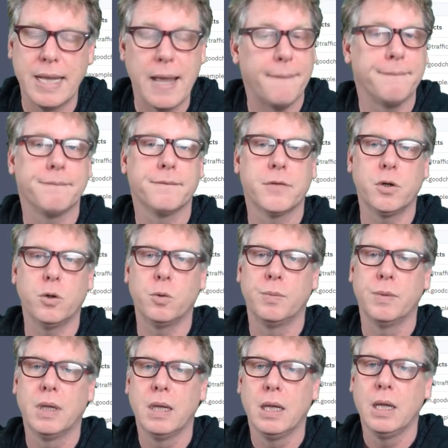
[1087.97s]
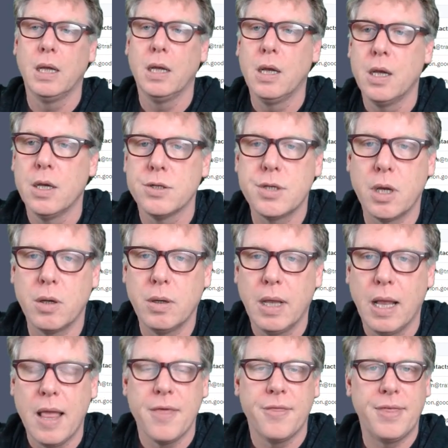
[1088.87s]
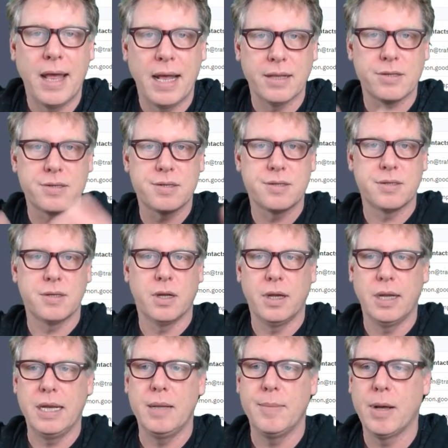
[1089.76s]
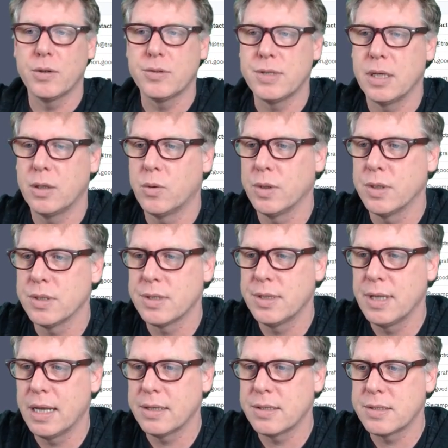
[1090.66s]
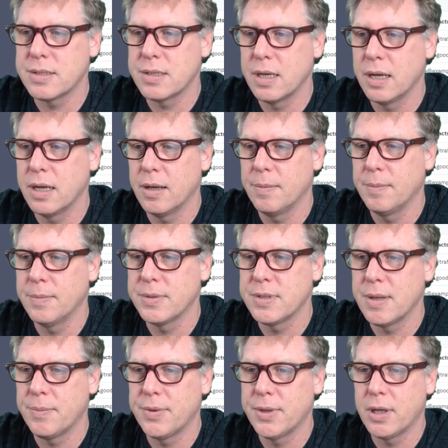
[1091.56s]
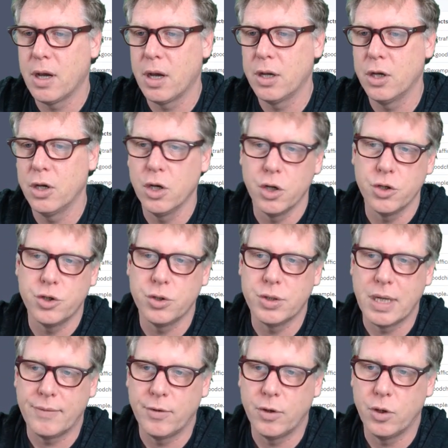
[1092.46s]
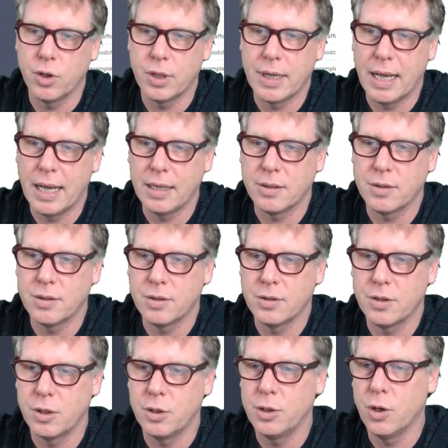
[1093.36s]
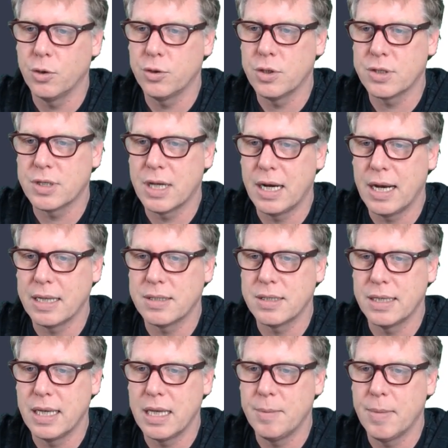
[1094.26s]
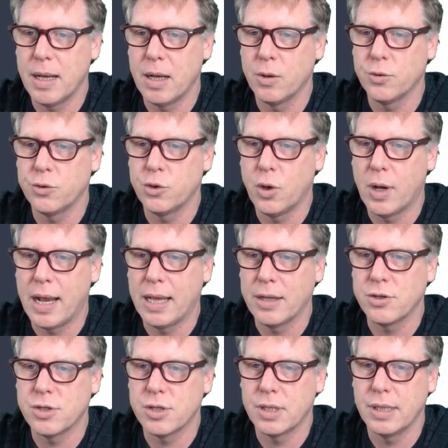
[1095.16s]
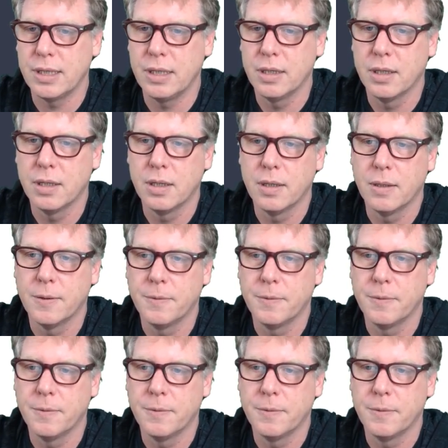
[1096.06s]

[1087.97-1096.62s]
Yeah, cool. So that's an email sequence. That's something I urge you to have a look at. So you're not just collecting emails, you're actually